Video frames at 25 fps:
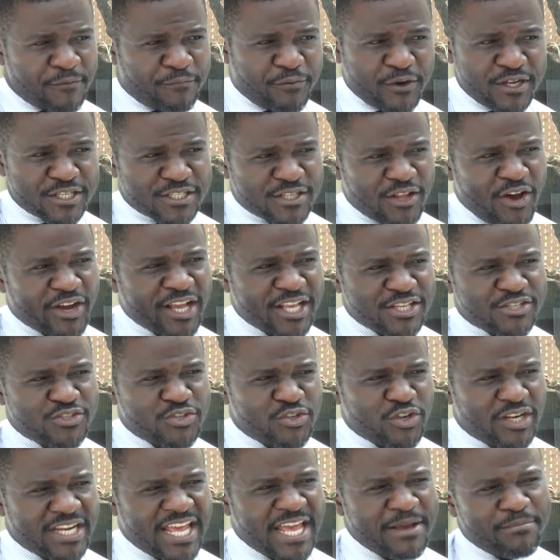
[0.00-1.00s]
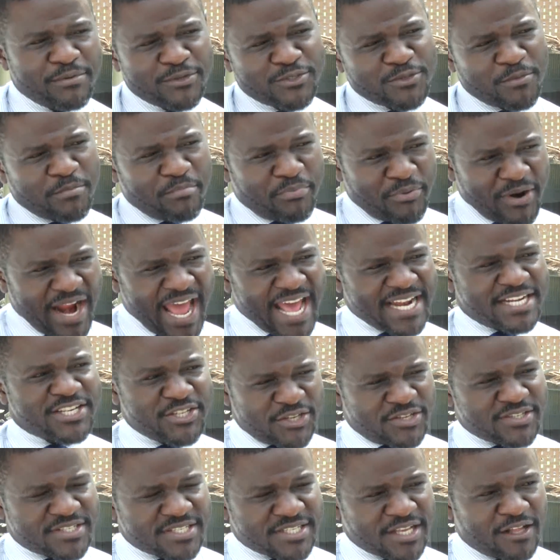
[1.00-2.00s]
for as long as you're not able to brand
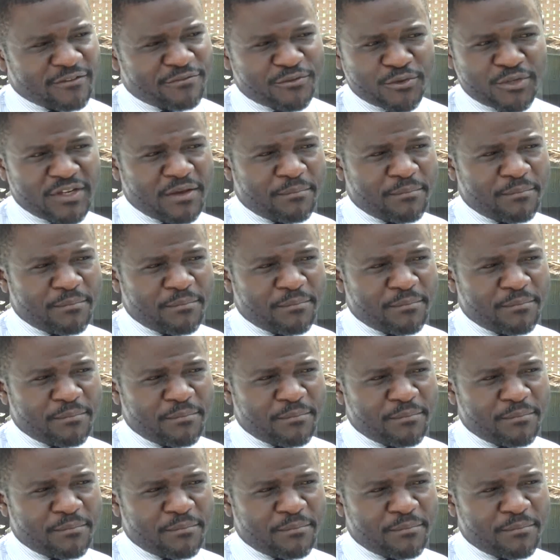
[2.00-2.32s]
yourself, you'll